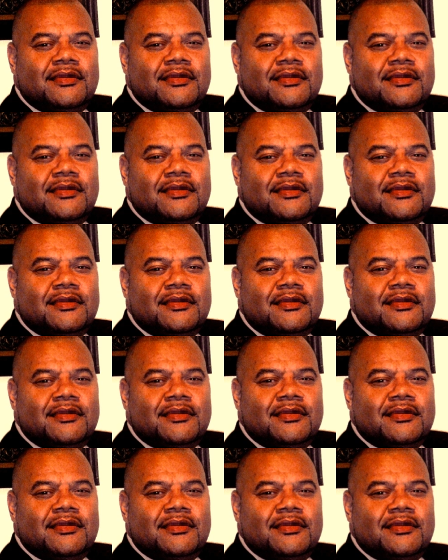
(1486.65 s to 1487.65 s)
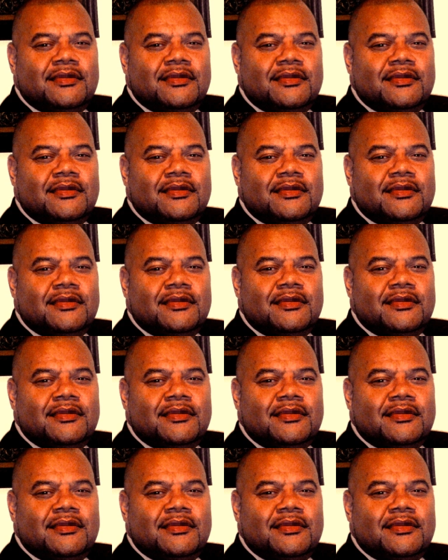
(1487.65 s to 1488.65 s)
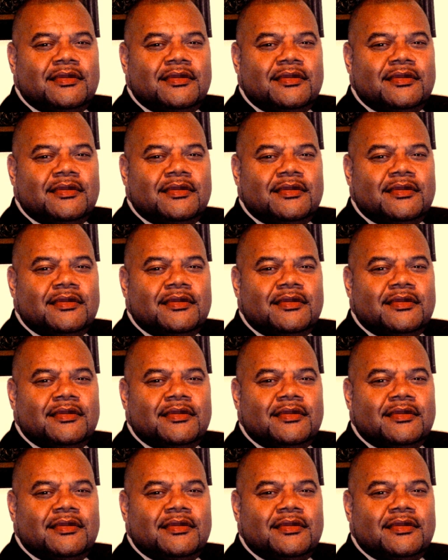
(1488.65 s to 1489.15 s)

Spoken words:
No one is speaking in this clip.